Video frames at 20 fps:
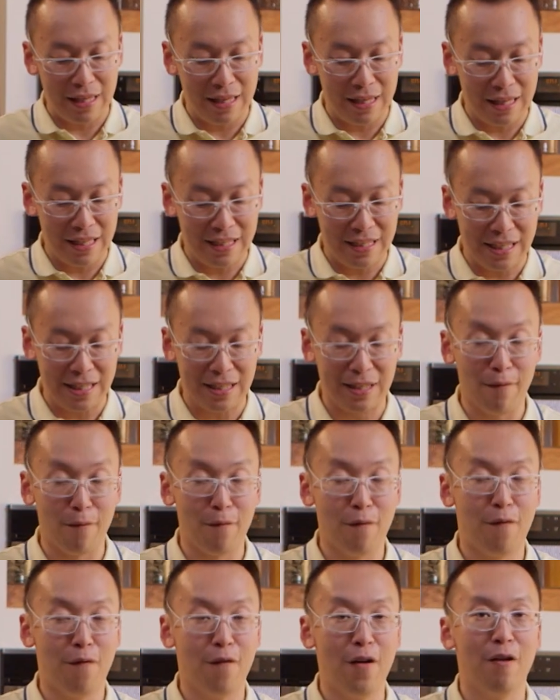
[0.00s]
this is a
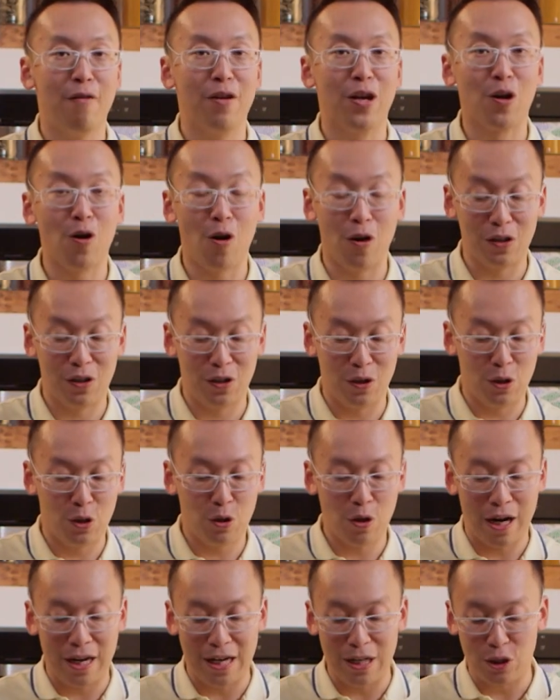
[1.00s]
very
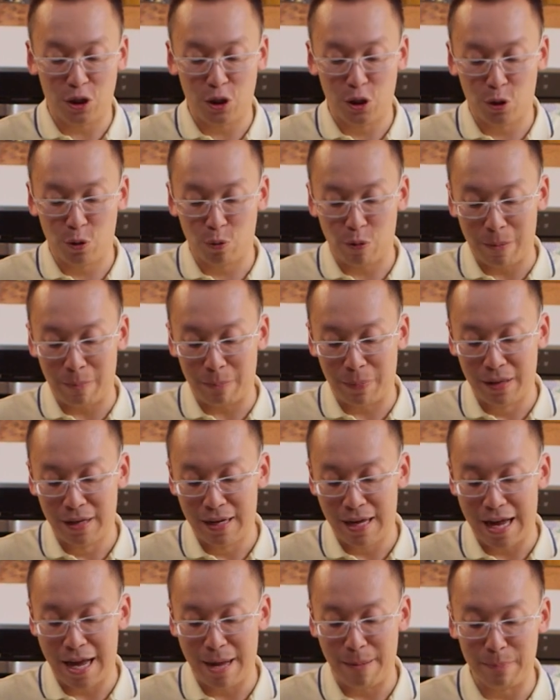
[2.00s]
concentrated shrimp
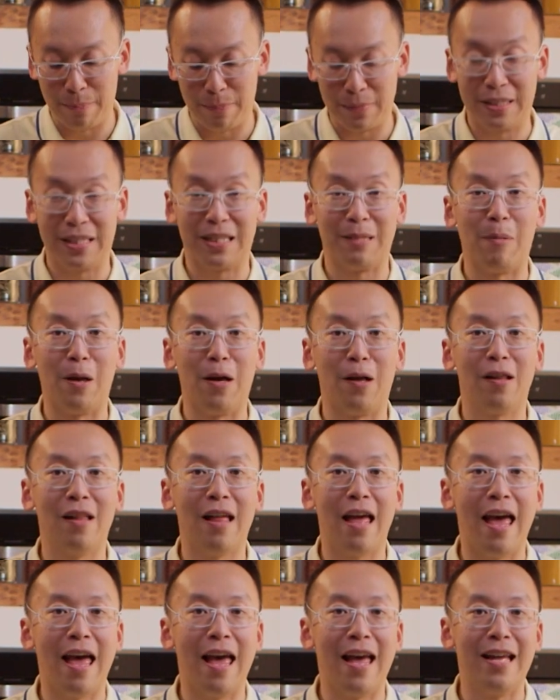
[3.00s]

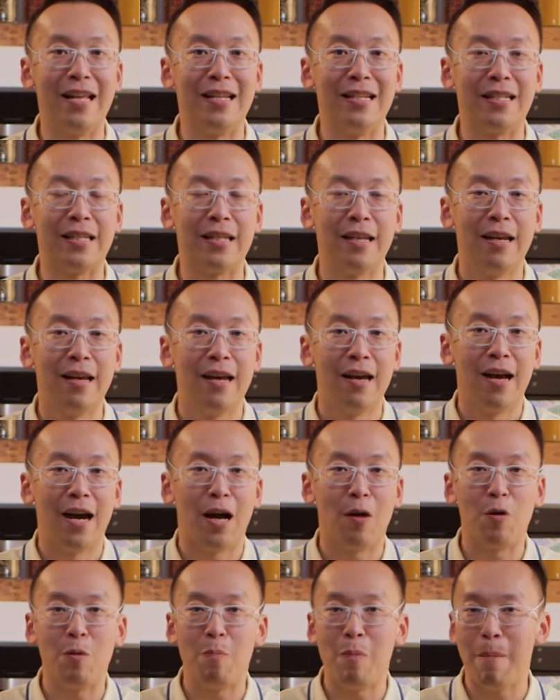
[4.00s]
smell, and
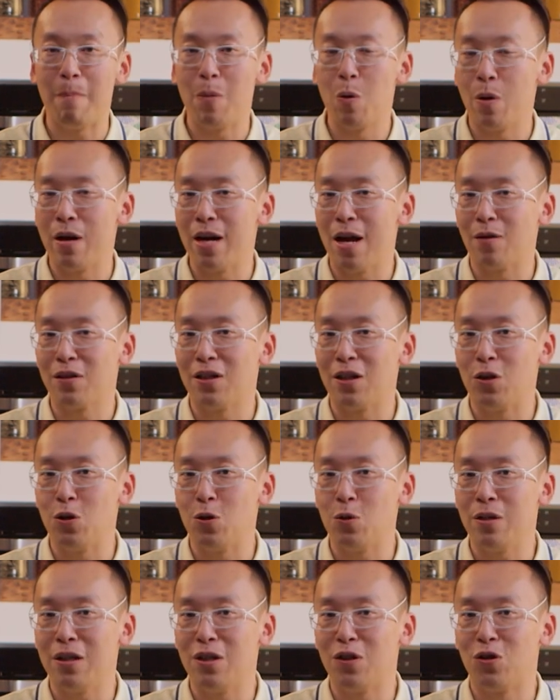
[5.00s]
I remember when I was a
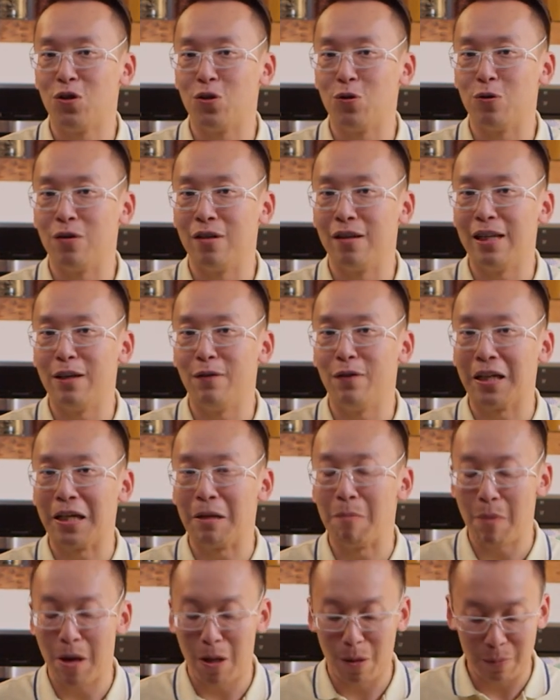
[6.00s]
uni student living
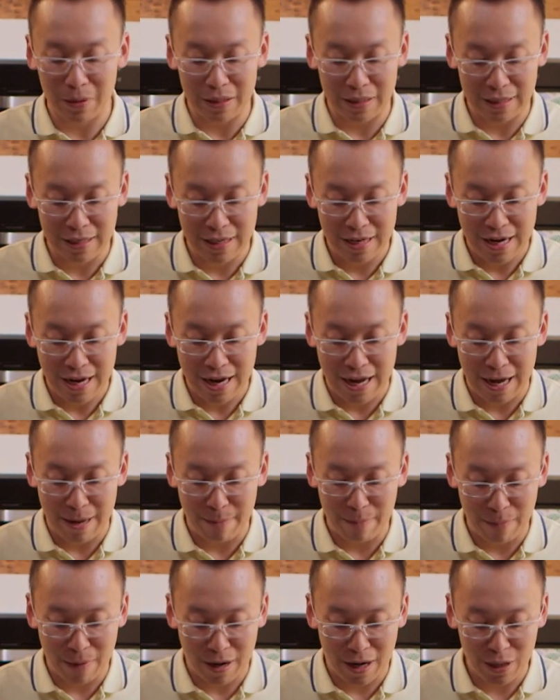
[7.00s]
in Melbourne,
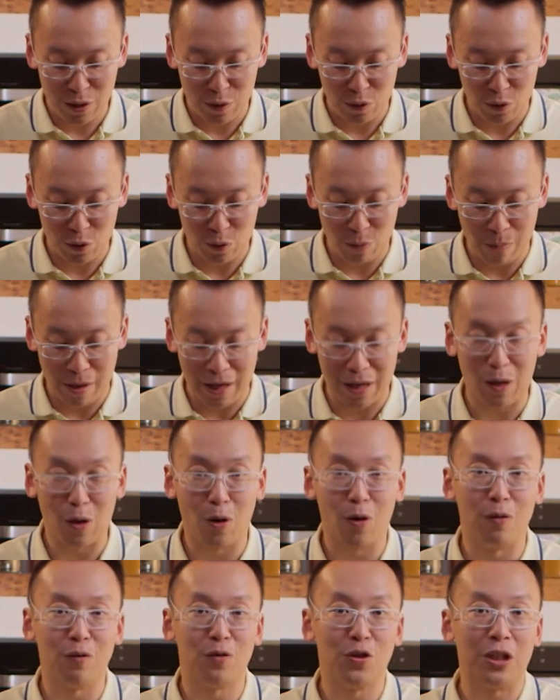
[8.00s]
I used to make a
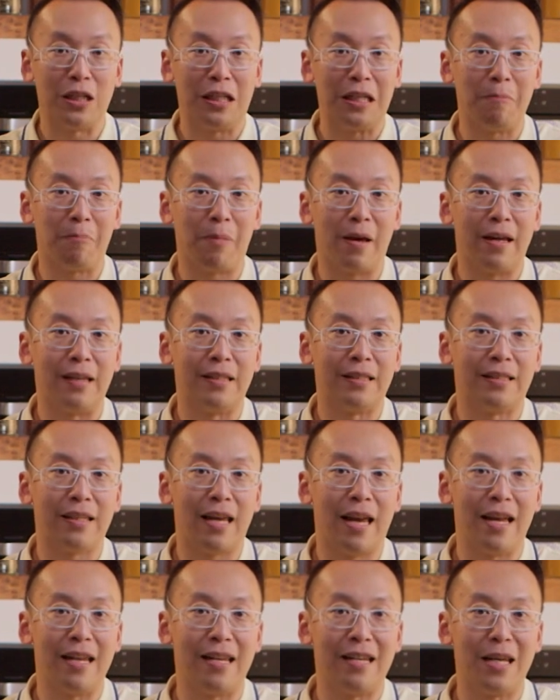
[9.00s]
lot of chili paste,
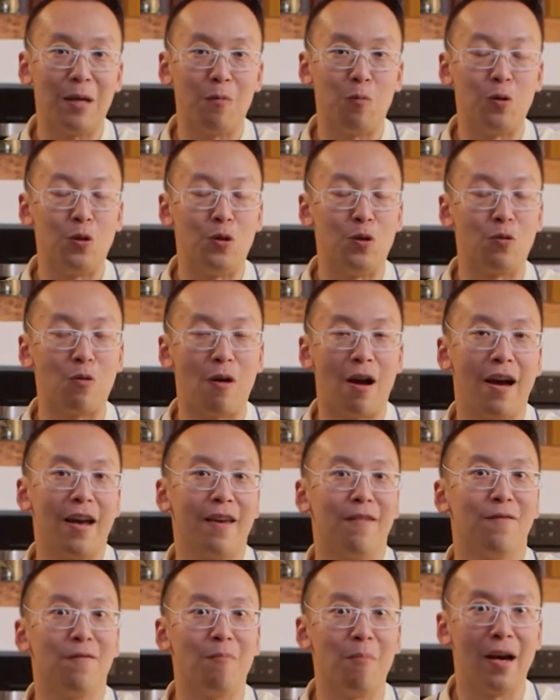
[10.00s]
and it would
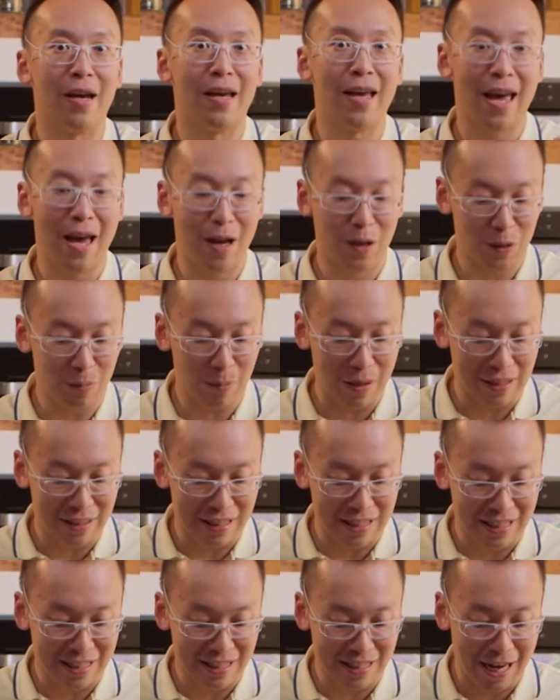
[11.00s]
drive my
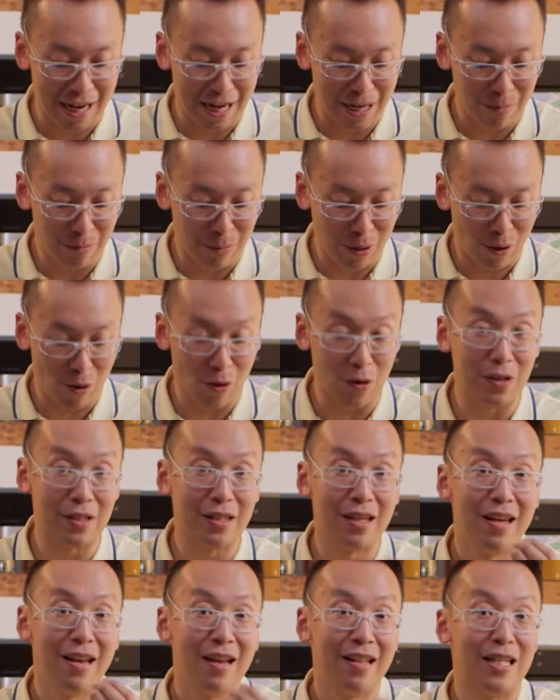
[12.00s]
housemates insane
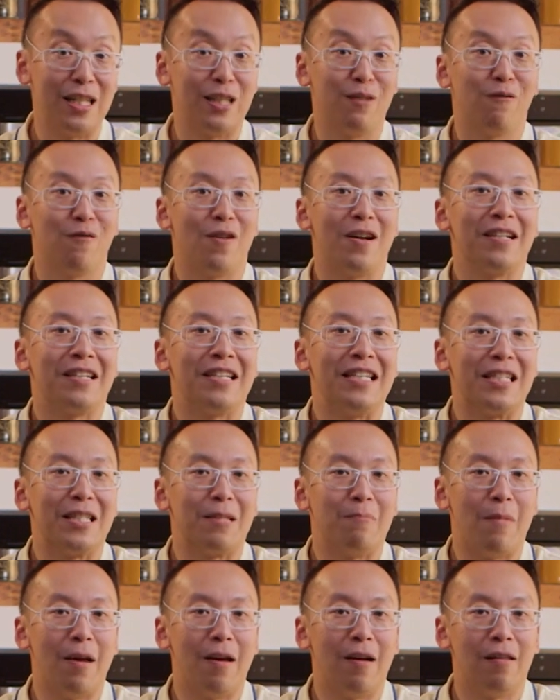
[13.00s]
because this funky
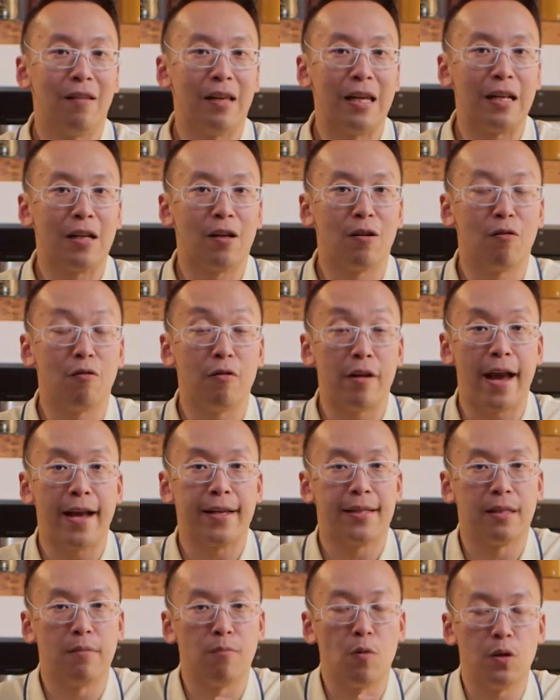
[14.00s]
smell, it
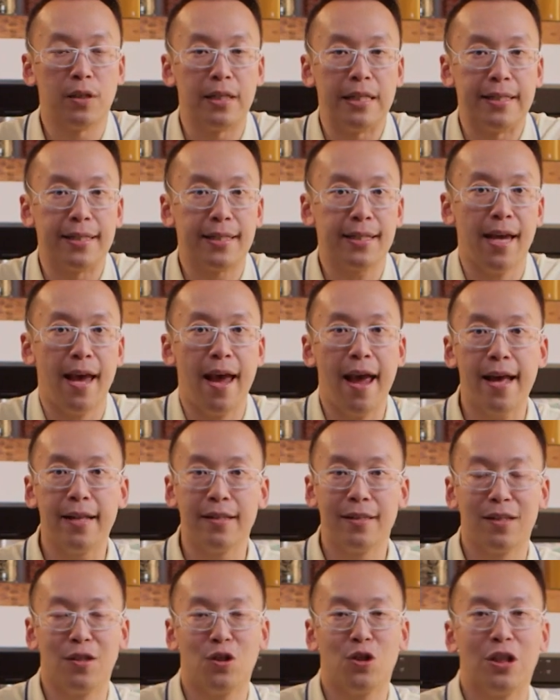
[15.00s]
creates the most
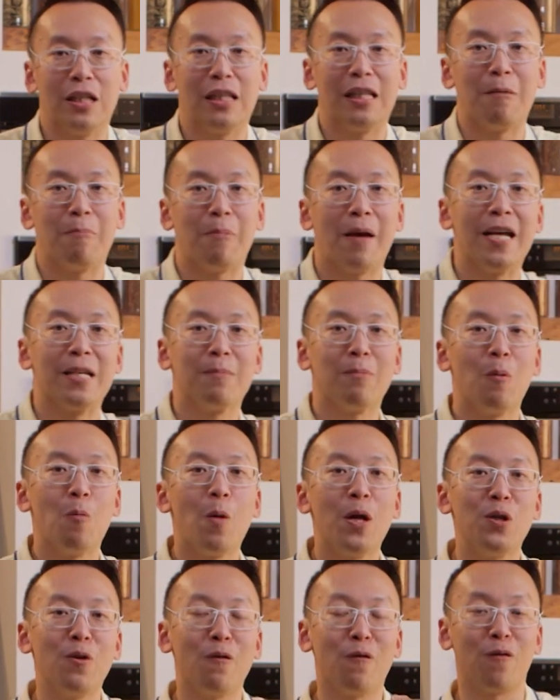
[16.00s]
intense chili paste, but
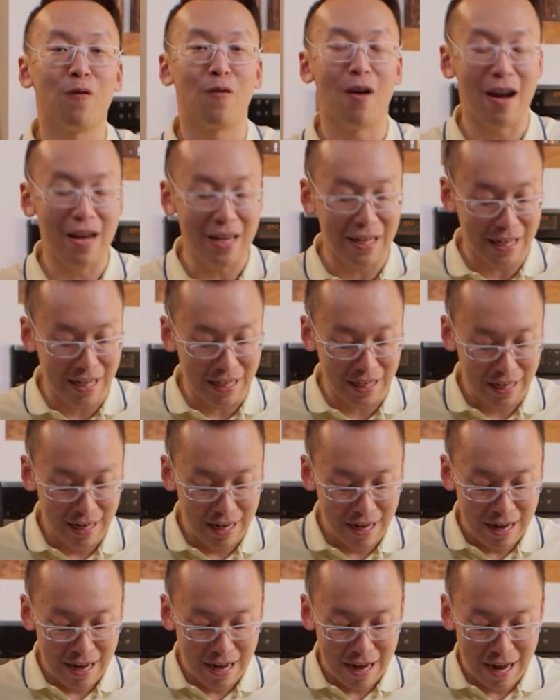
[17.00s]
when you're frying it,
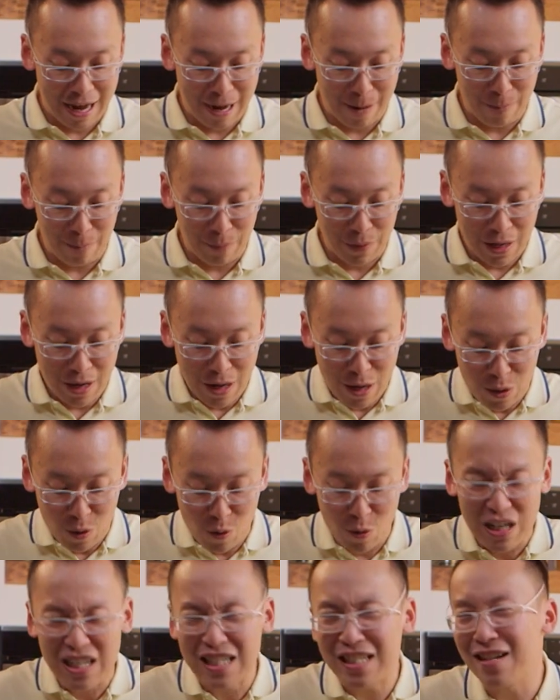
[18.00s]

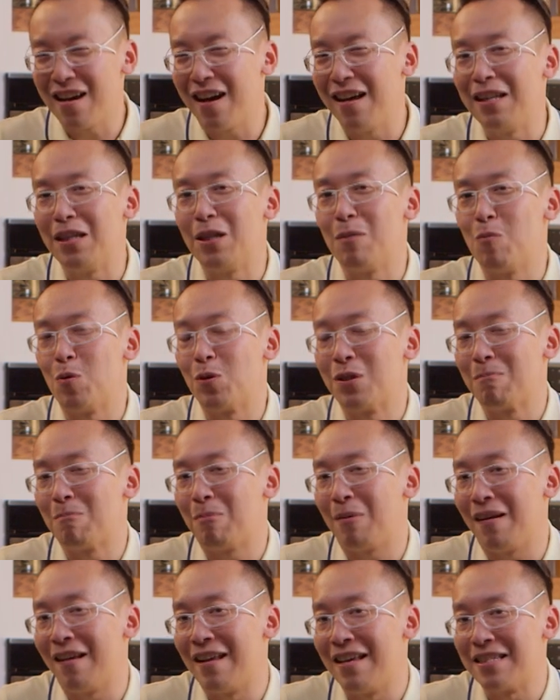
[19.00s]
not entirely the most
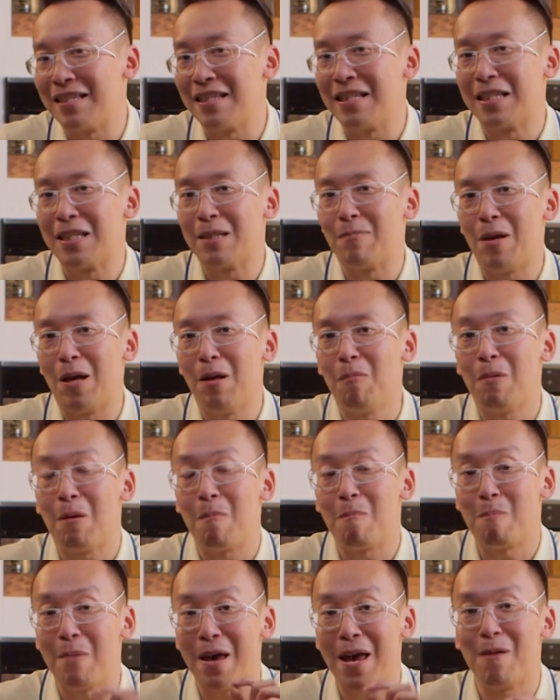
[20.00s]
pleasant smell,
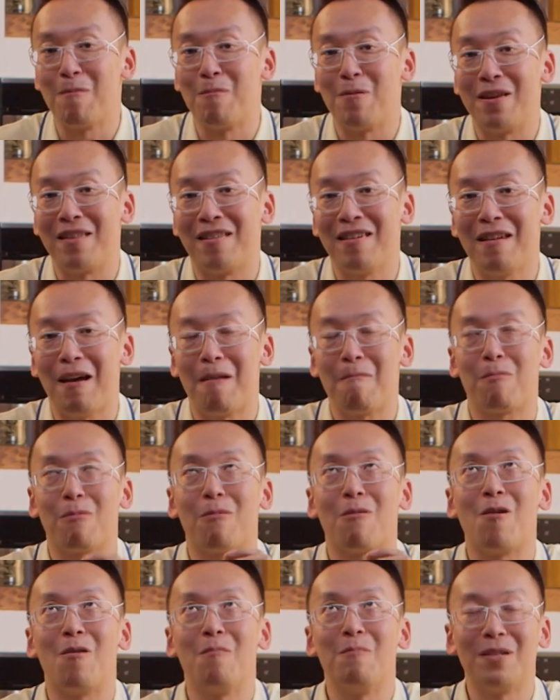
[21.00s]
but bear with it, I
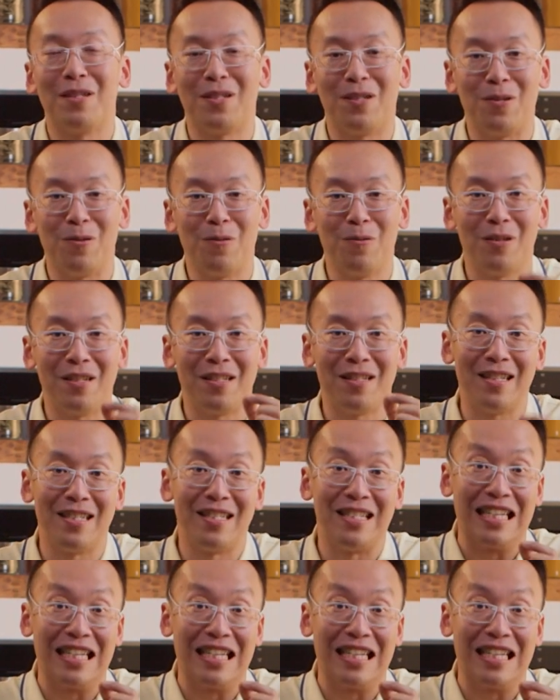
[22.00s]
promise you, this is